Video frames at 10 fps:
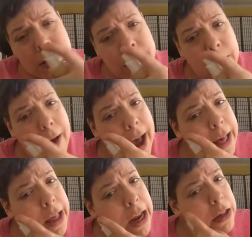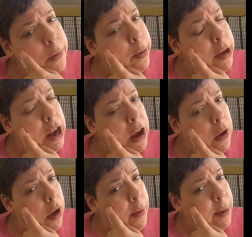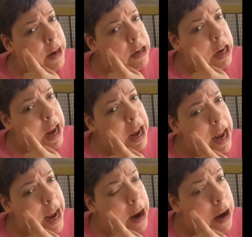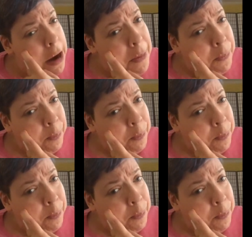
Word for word: So I like to put it on my cheek here,